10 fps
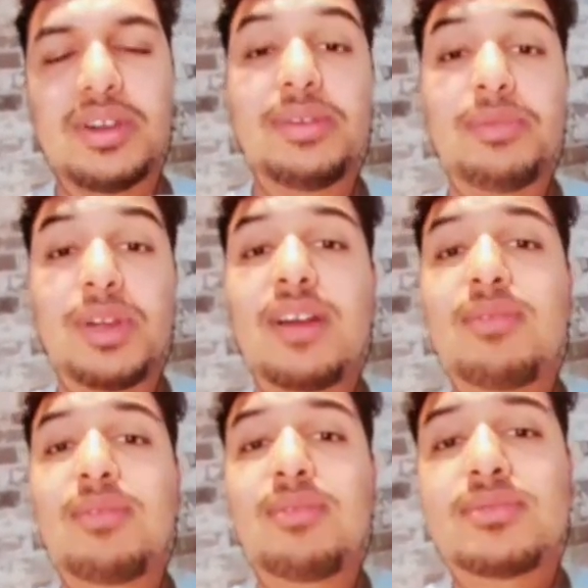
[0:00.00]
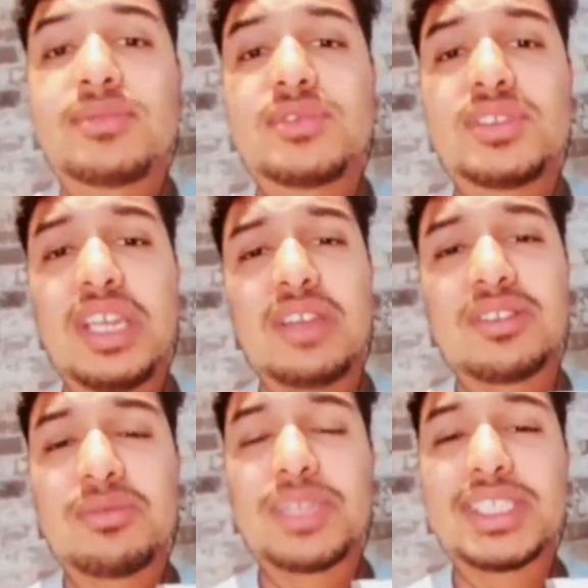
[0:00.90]
Okay,
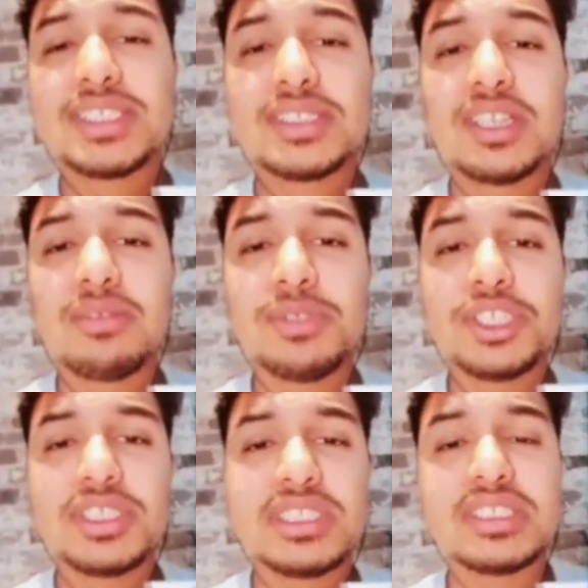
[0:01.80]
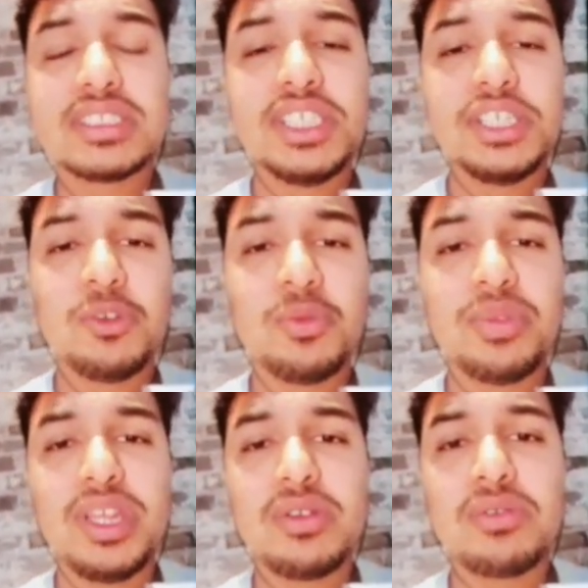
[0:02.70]
and with the skirmishes in the
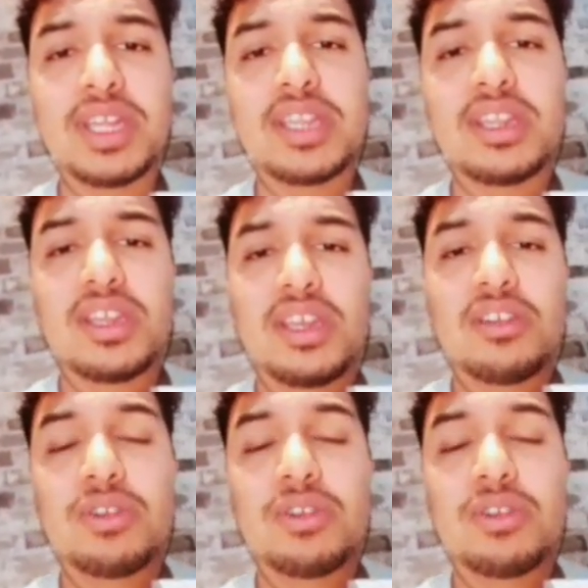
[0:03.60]
CQB, you can